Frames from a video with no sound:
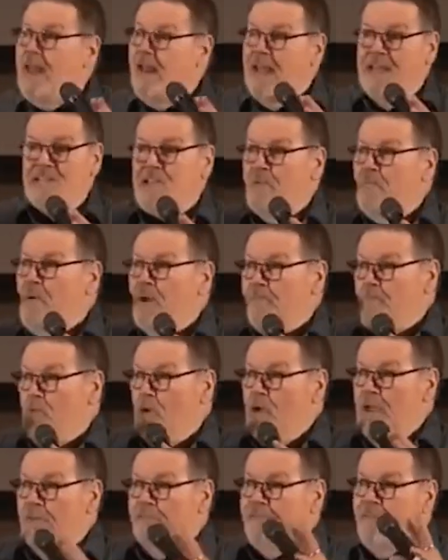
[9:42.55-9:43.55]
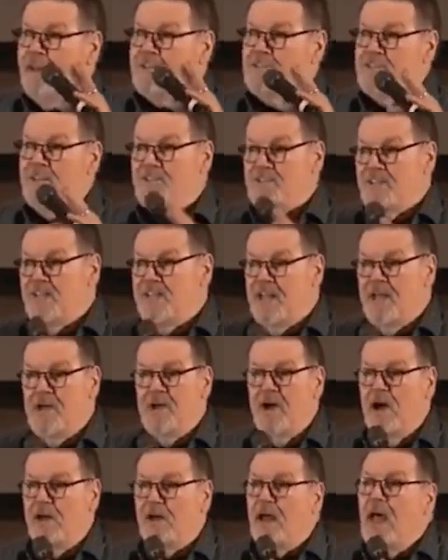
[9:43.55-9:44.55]
And he gets everybody praying, fasting,
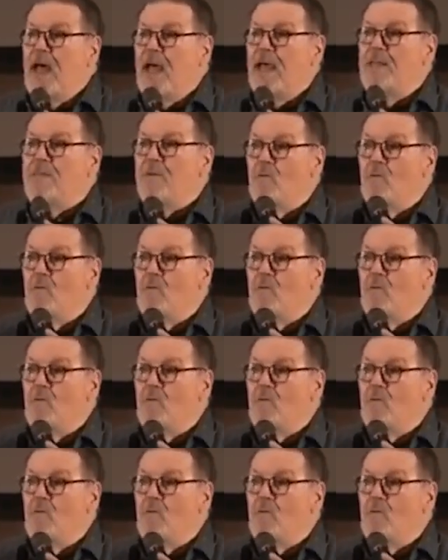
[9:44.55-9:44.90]
seeking God.